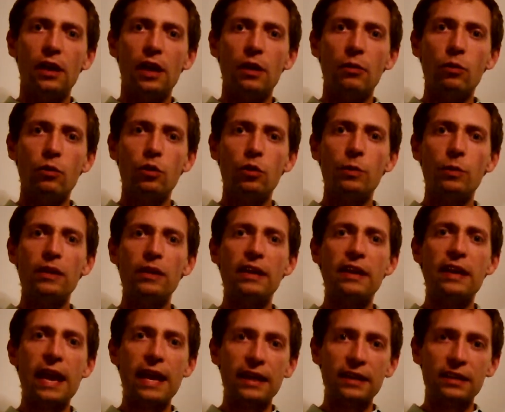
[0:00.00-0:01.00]
What could be the
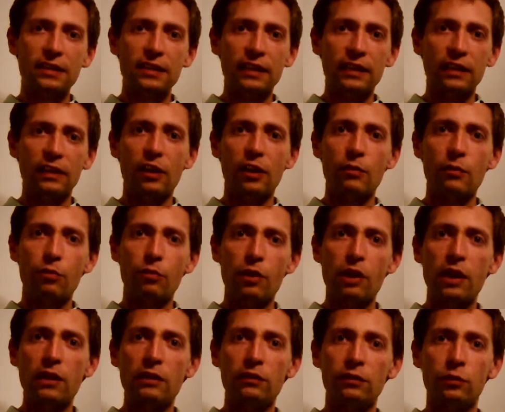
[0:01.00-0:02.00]
next thing that I'm
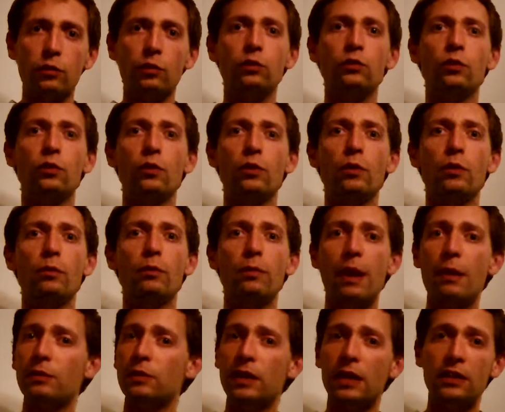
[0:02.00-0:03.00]
praying for them?
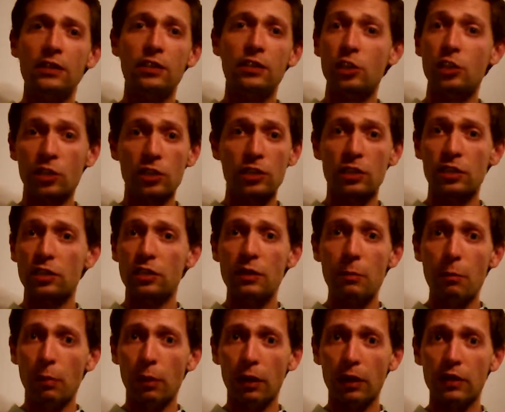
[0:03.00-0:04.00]
Perhaps that's just as
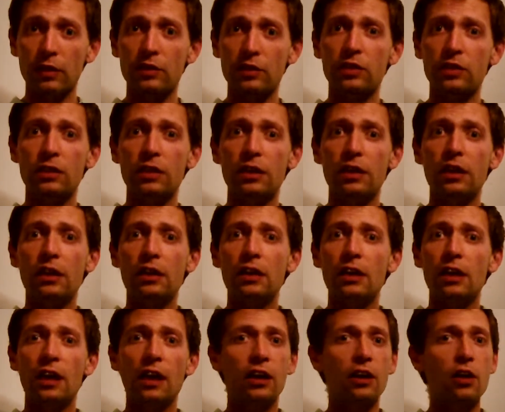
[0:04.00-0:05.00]
simple as
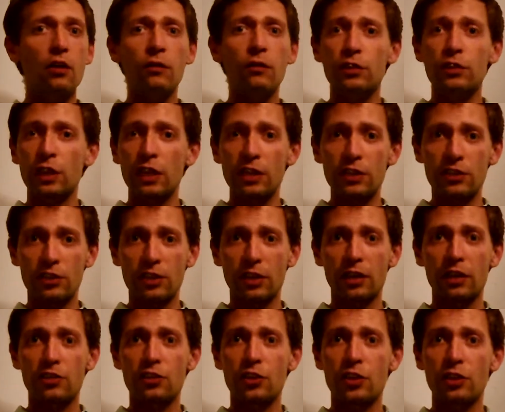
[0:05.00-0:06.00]
a conversation,
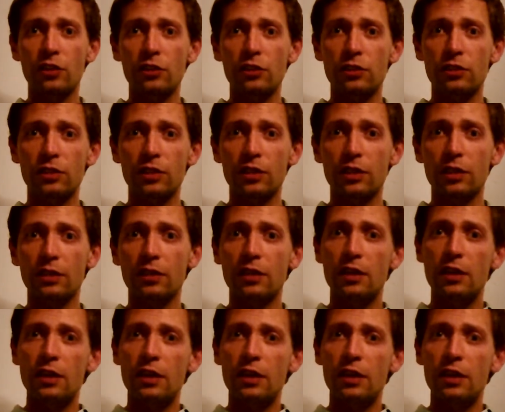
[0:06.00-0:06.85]
a chance to